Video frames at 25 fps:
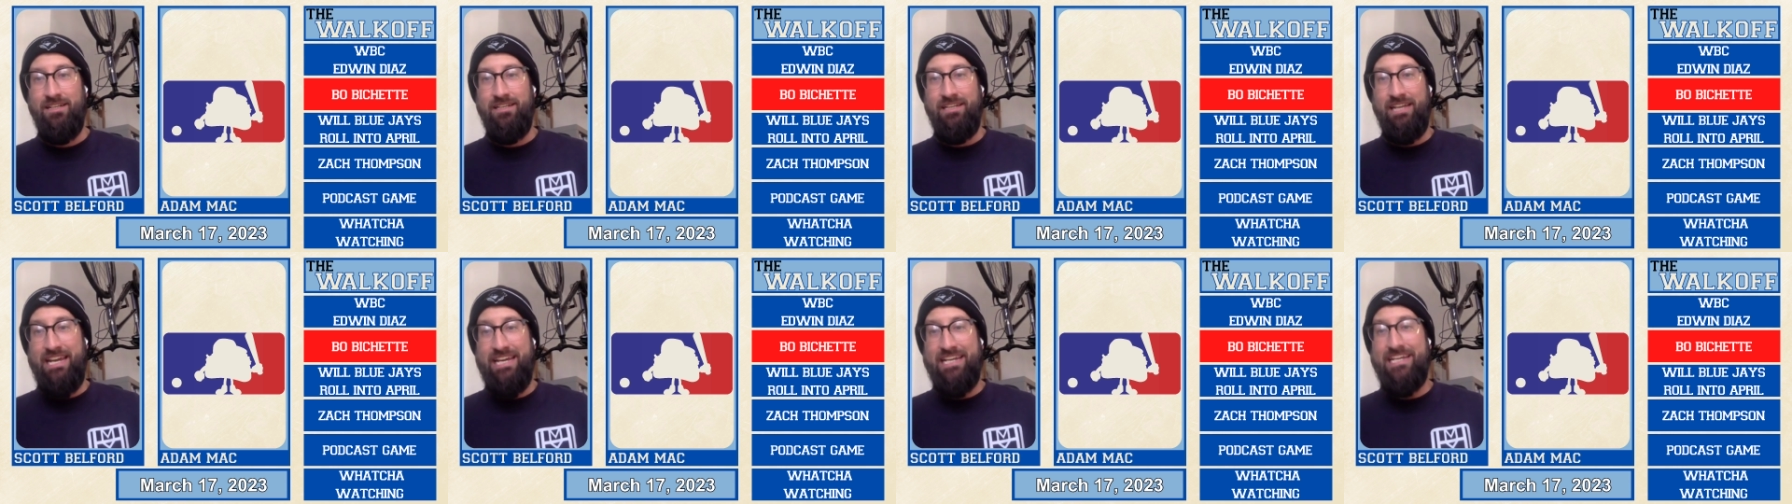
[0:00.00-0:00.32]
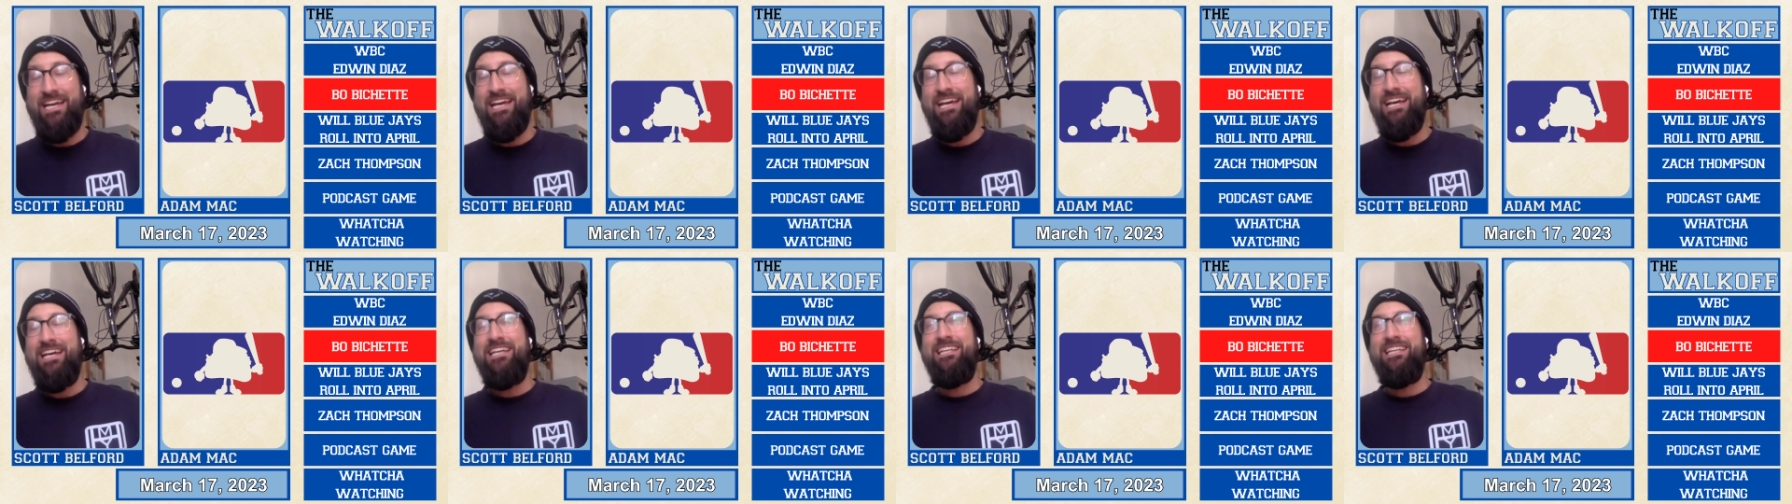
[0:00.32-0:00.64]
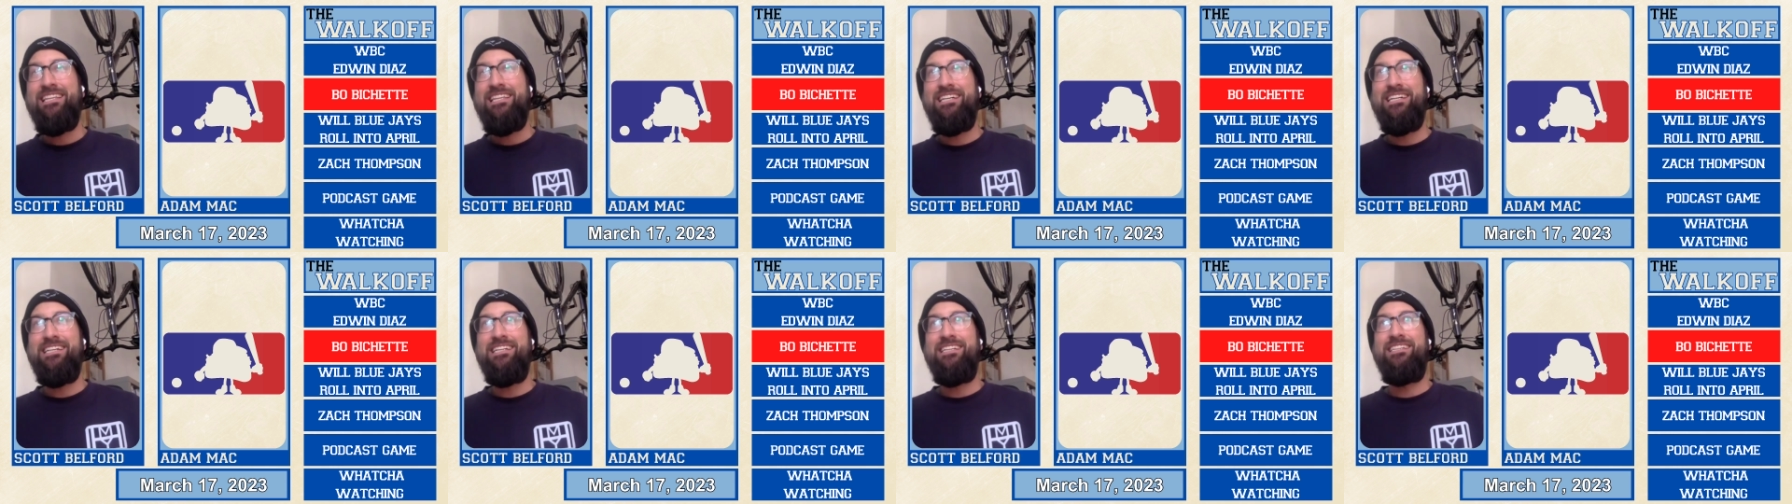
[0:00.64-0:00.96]
Like
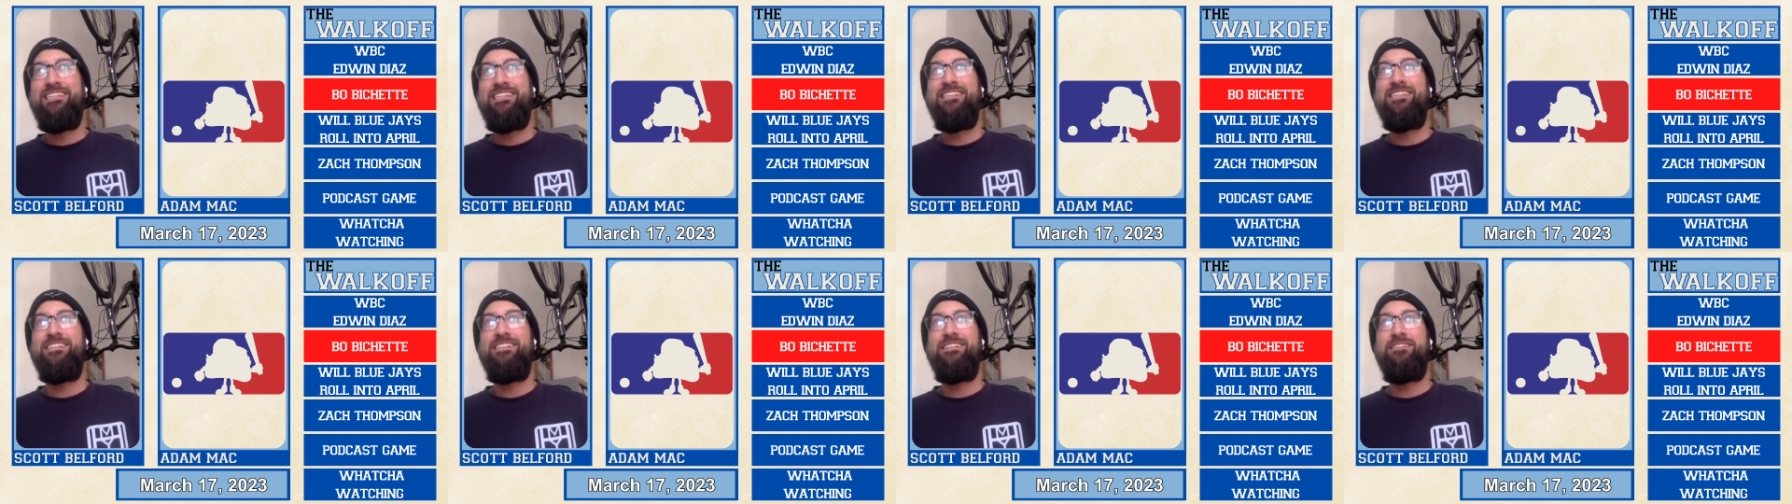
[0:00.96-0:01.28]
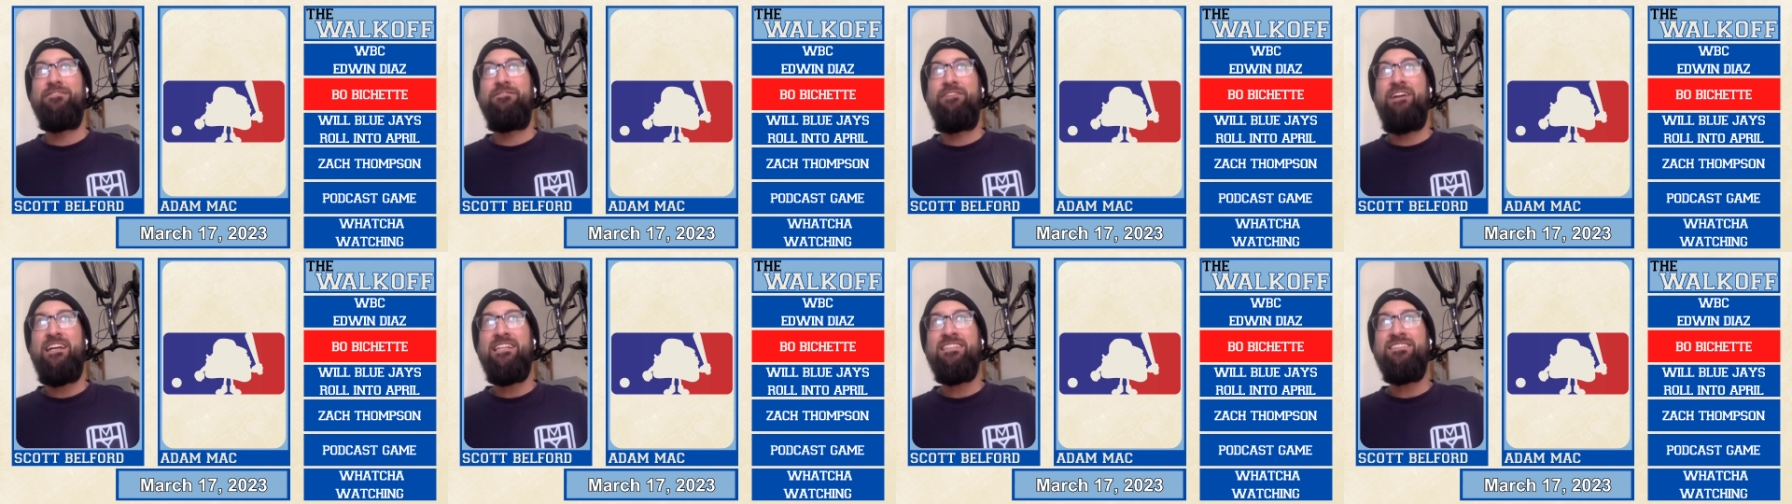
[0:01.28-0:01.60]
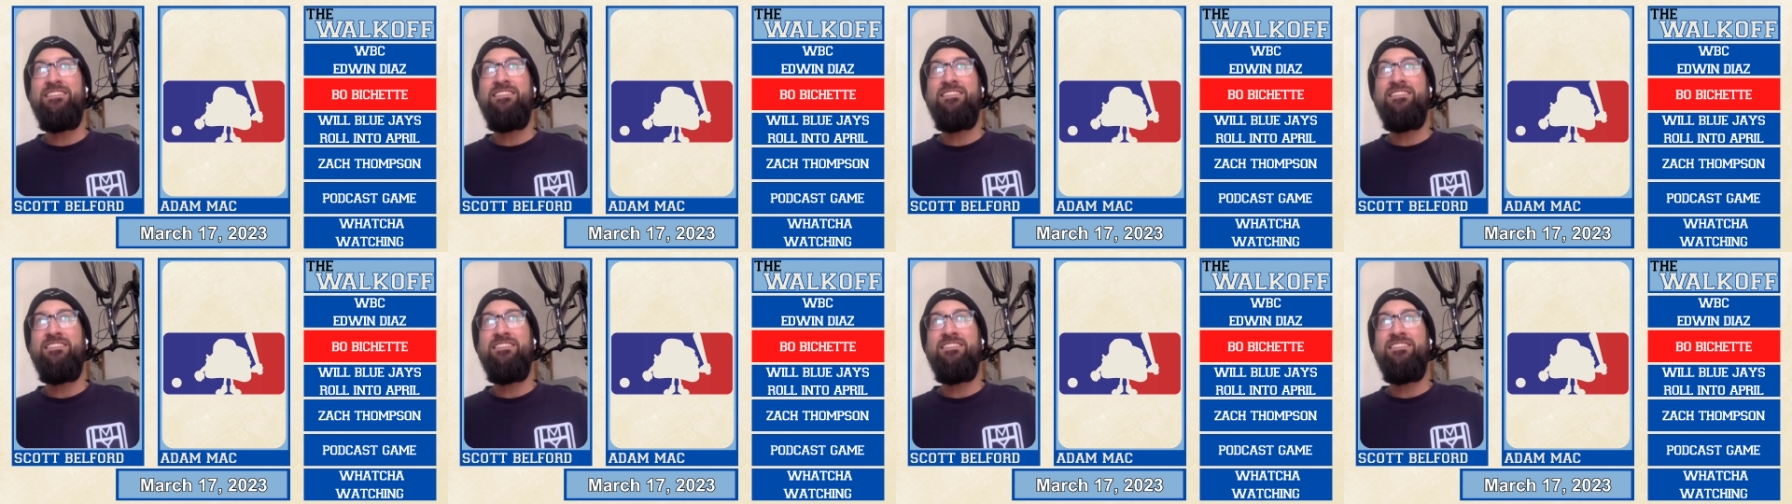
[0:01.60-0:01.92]
the
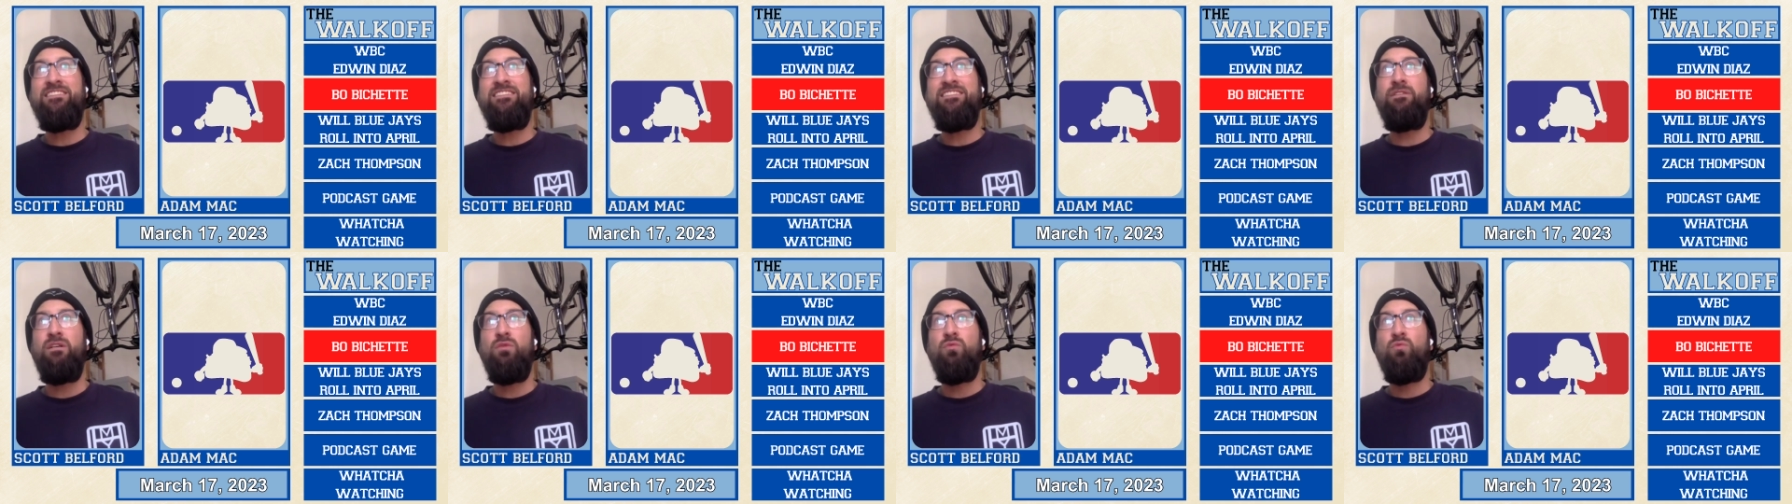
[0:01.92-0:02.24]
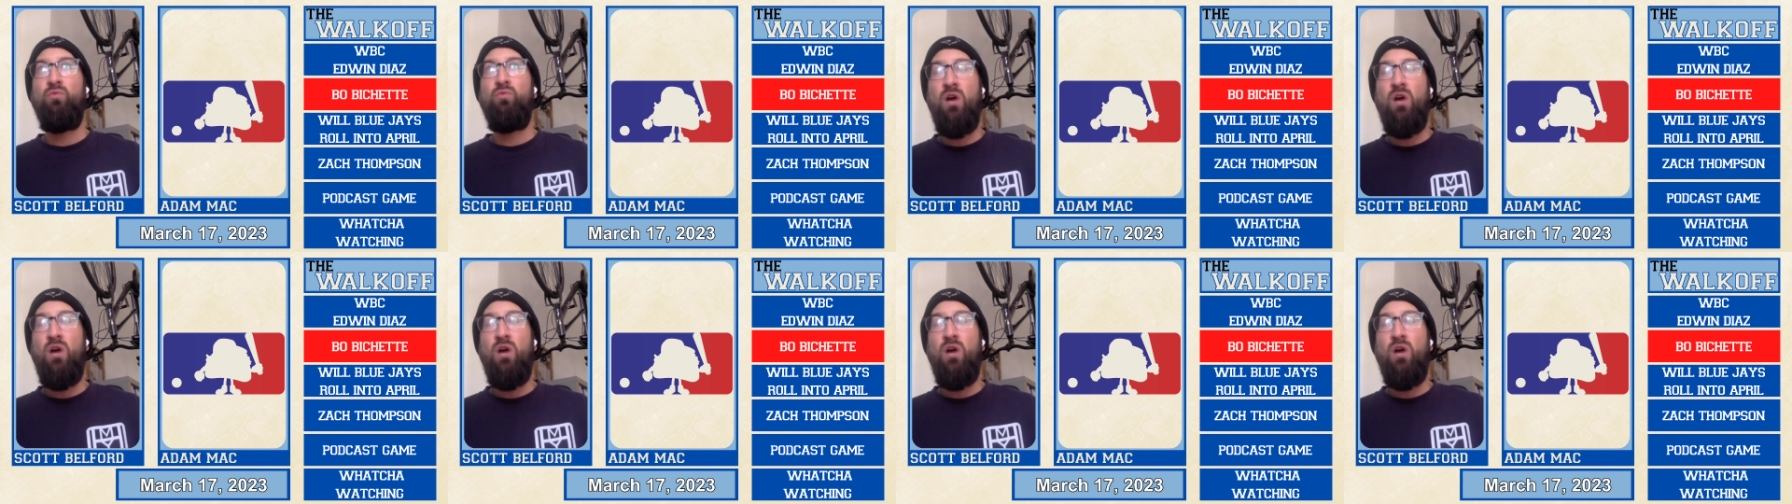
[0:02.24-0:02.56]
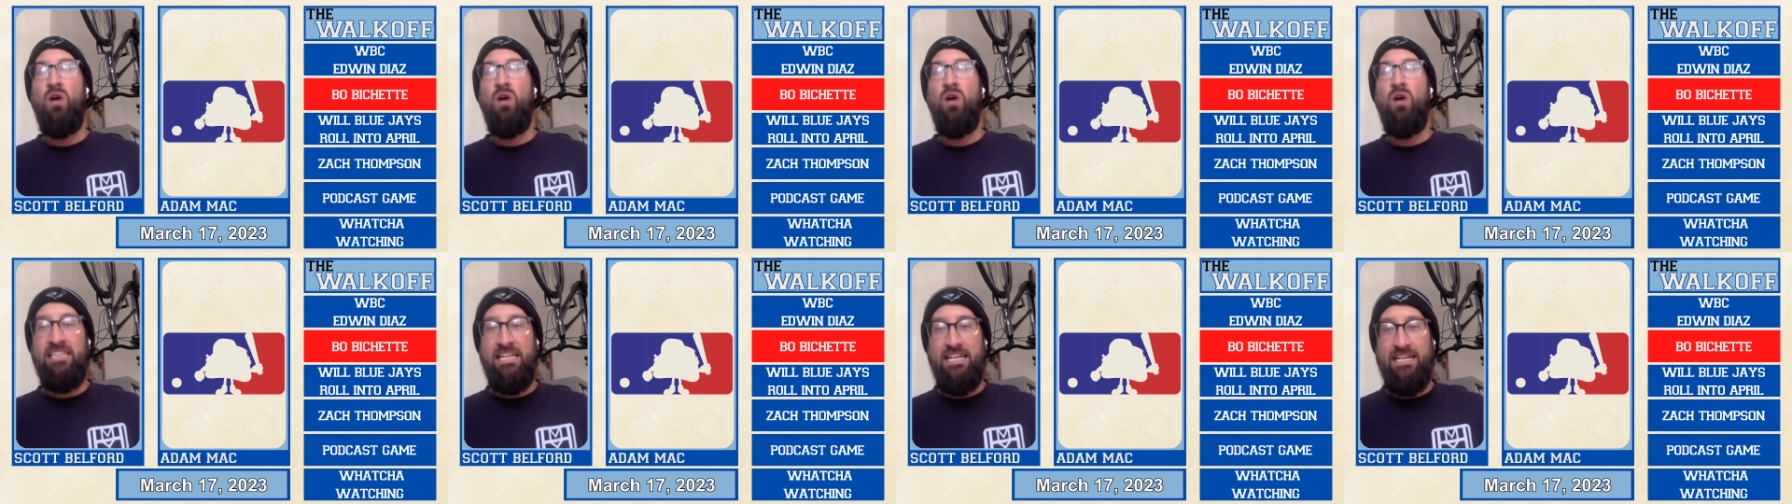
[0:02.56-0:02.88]
defensive
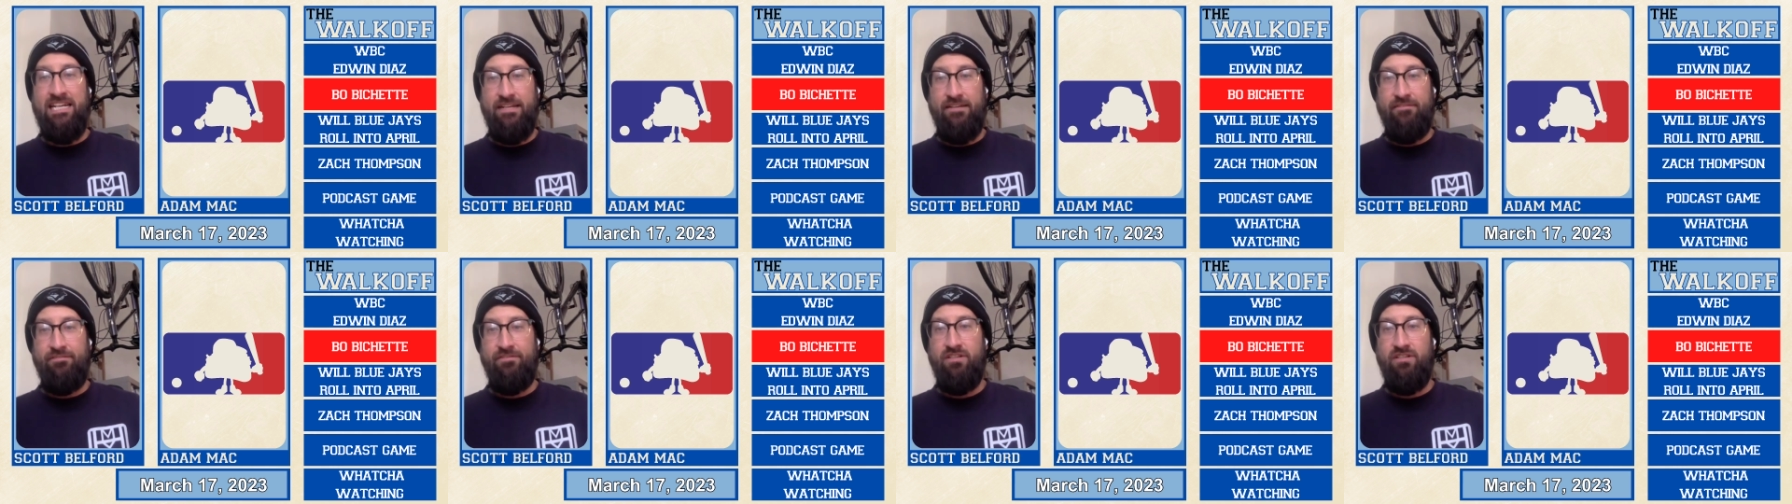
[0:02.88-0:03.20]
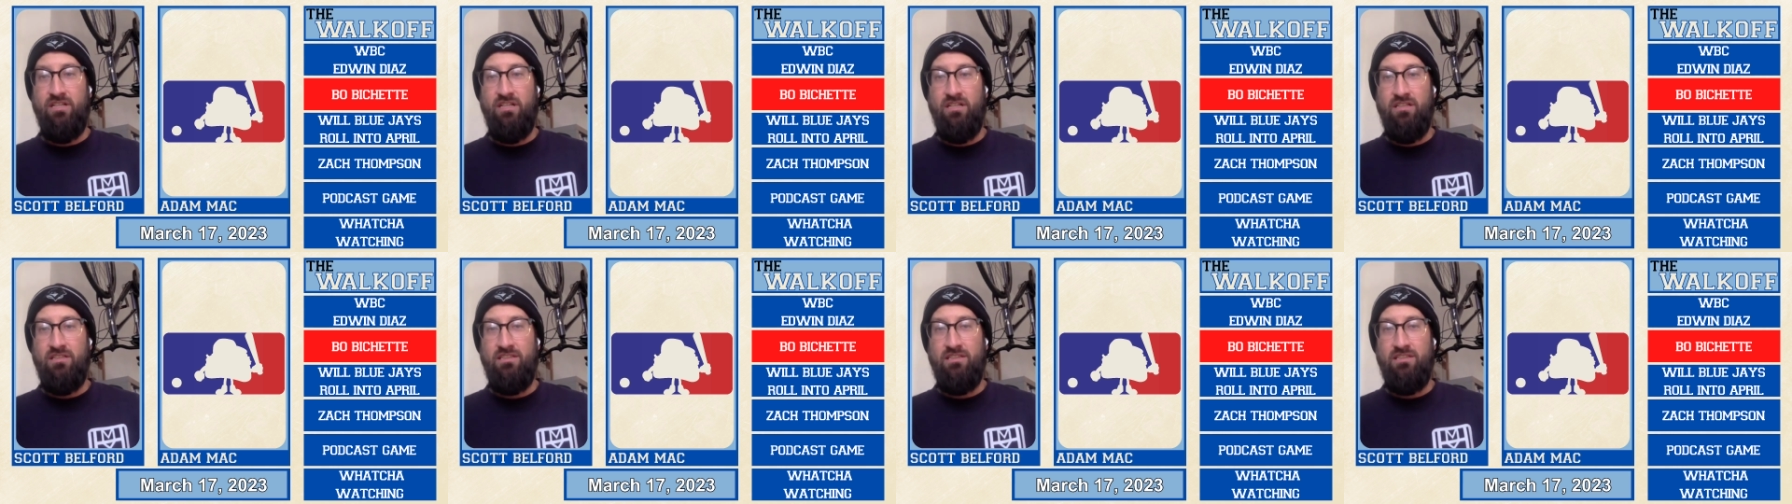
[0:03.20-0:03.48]
runs saved